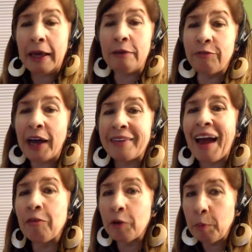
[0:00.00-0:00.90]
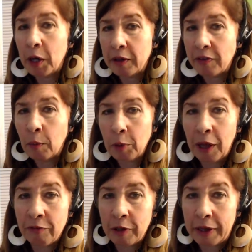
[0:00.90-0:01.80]
In fact, everybody's
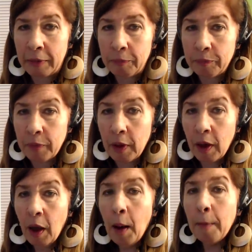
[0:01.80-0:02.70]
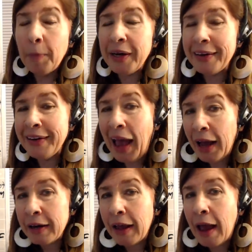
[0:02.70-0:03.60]
up-leveling. But
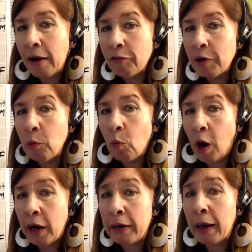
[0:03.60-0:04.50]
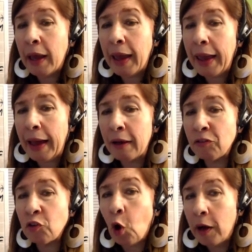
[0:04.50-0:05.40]
not everyone
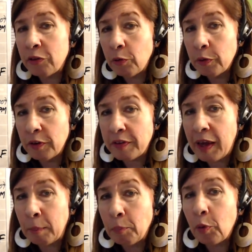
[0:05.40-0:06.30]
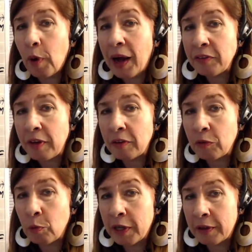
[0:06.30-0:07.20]
has gone through the same
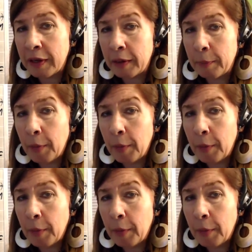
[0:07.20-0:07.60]
process with it.